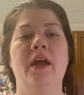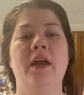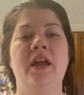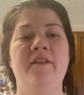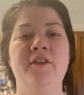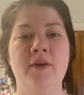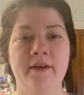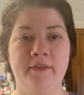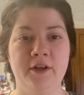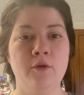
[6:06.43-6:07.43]
if you
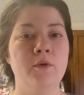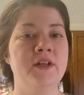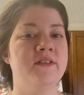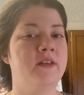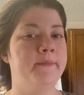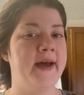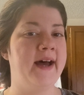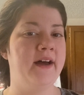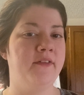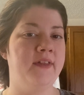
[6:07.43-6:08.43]
have little ones, the
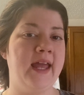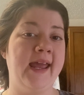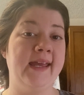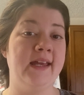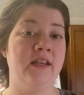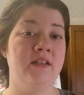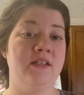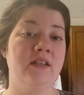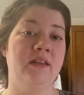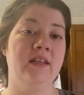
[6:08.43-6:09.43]
bath and
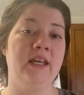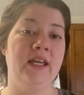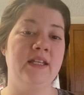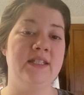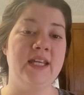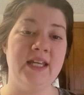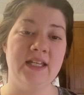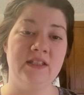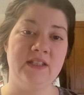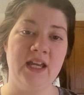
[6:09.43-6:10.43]
the tea
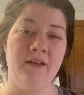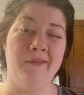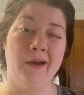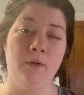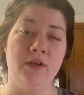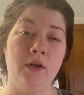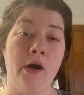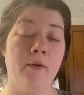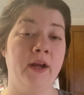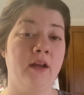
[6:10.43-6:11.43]
is safe. I would
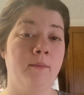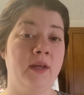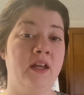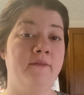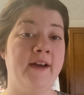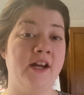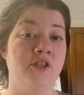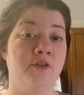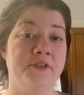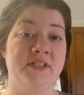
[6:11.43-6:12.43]
not recommend
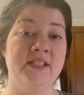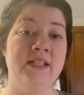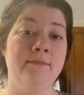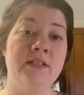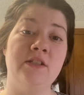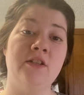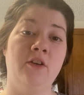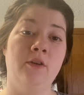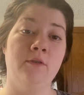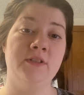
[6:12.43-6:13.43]
vaginal steams until
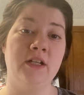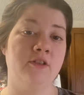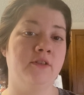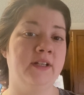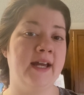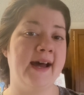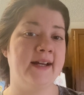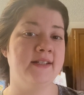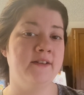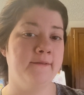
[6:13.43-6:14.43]
you are sexually
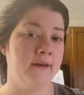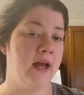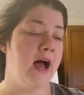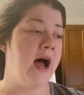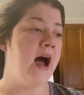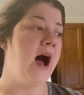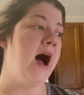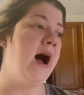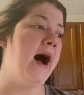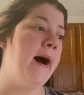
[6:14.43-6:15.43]
active.
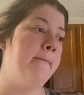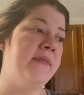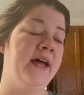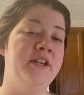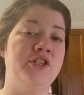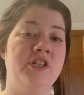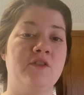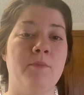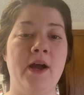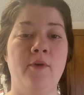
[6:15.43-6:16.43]
That is
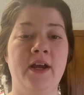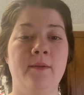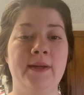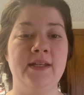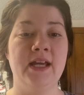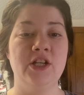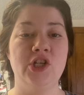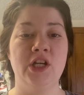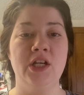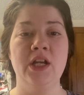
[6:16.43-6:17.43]
just my
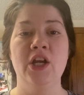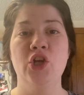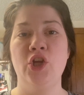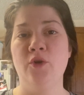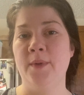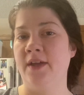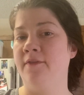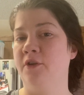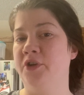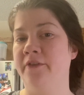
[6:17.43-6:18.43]
recommendation. You may
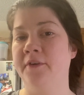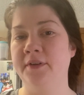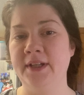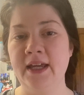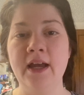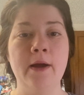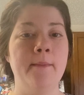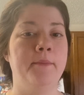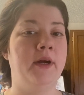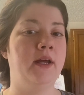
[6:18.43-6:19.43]
feel differently,
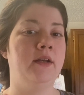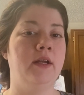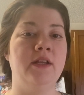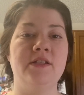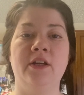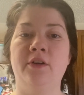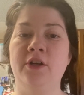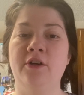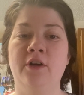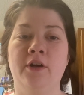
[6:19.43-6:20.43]
but until
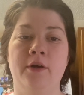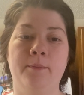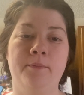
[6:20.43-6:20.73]
your